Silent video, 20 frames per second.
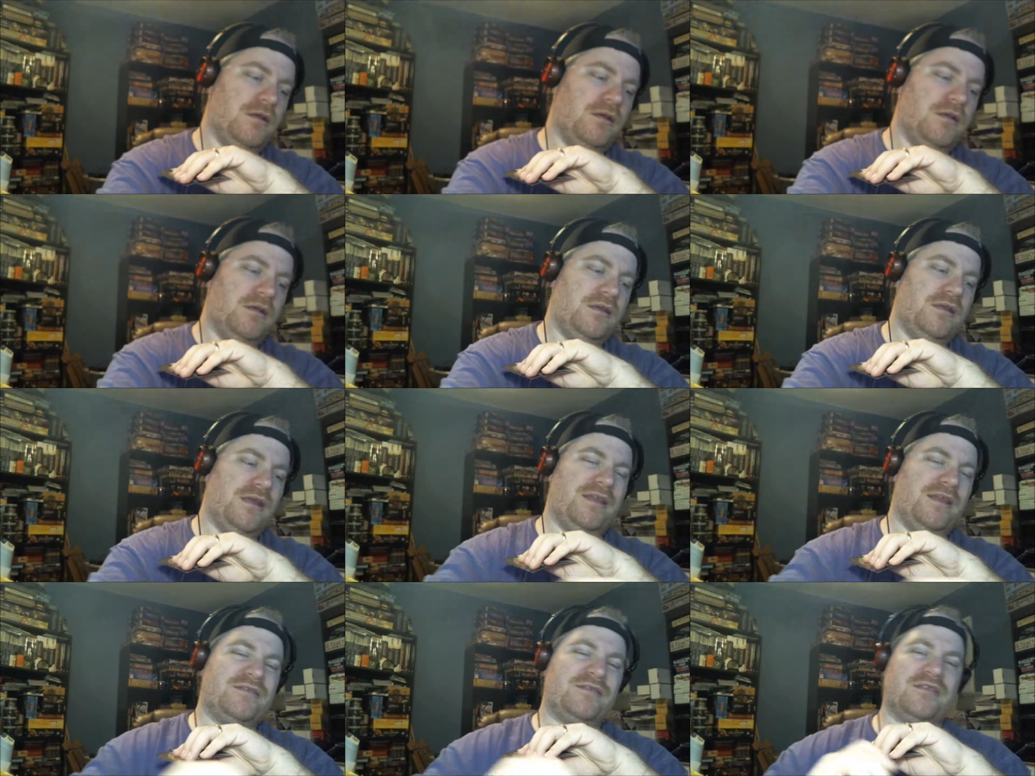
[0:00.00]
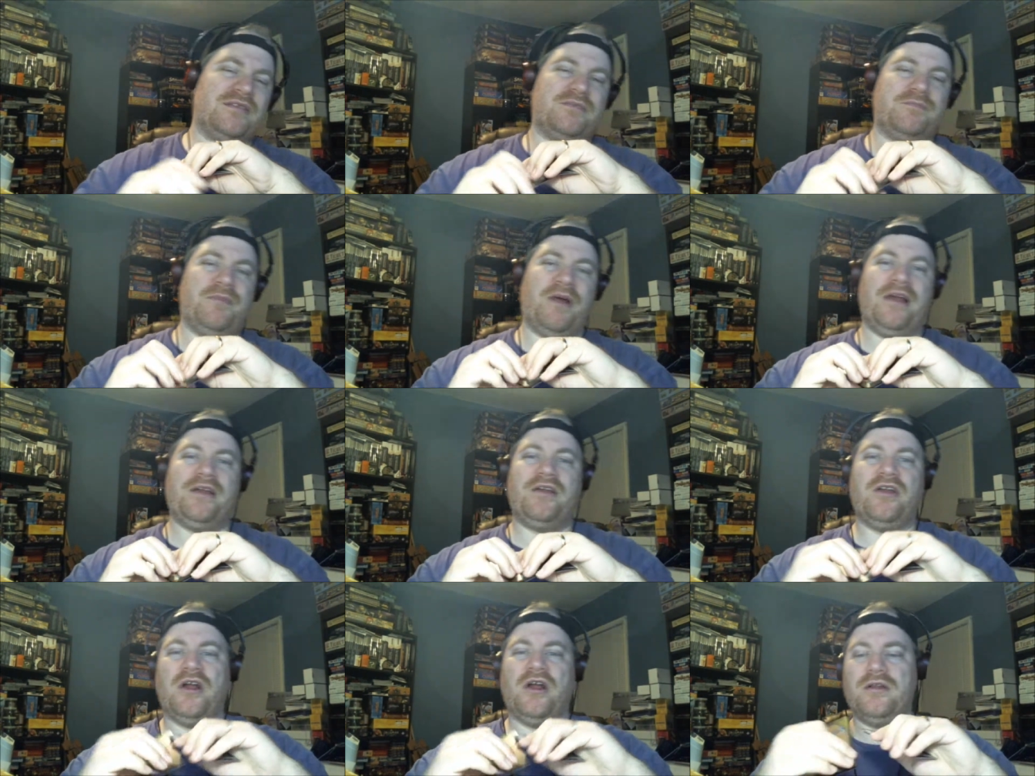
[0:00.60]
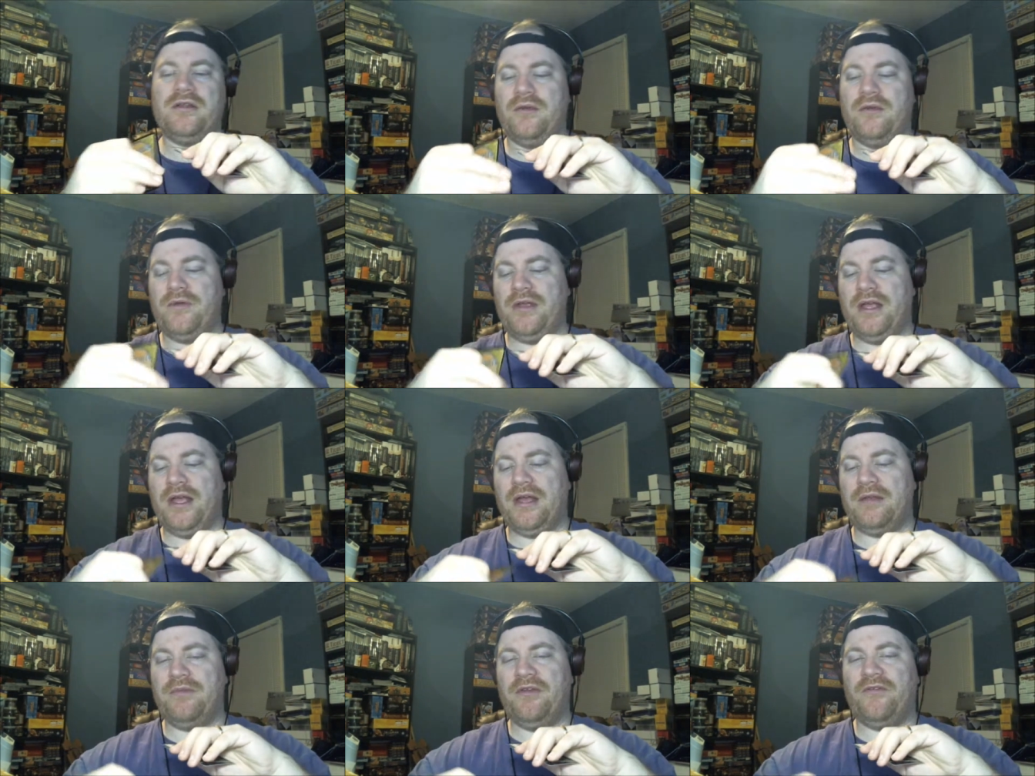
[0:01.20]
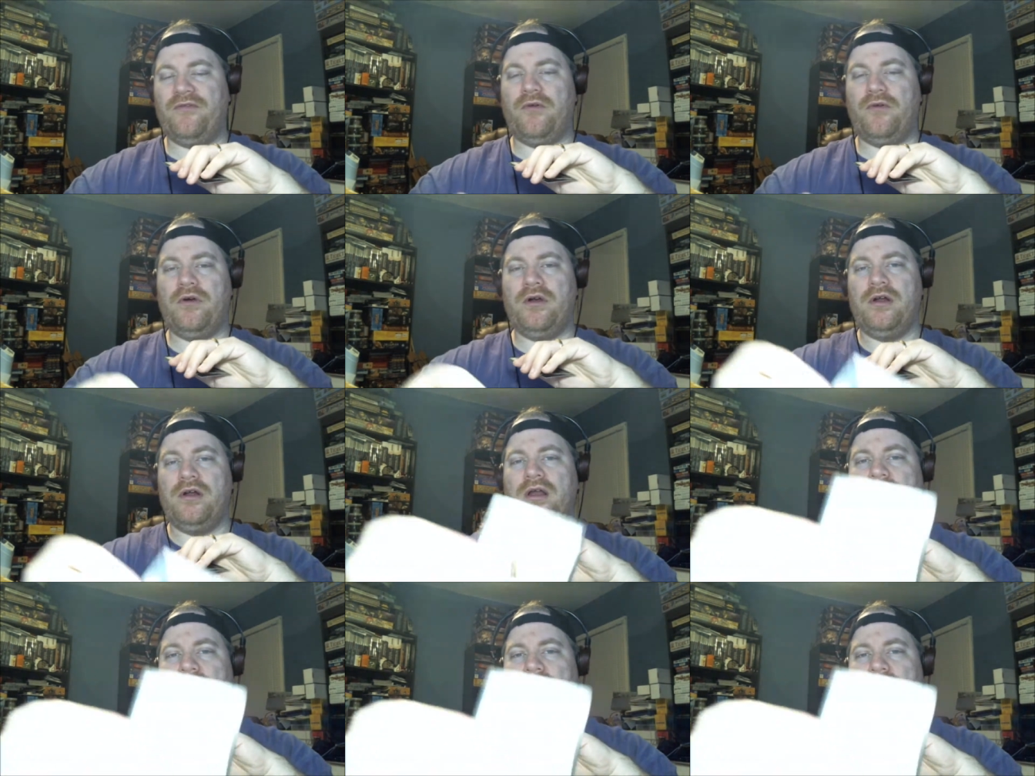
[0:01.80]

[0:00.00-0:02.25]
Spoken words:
Yeah, that's the spy card that we had before.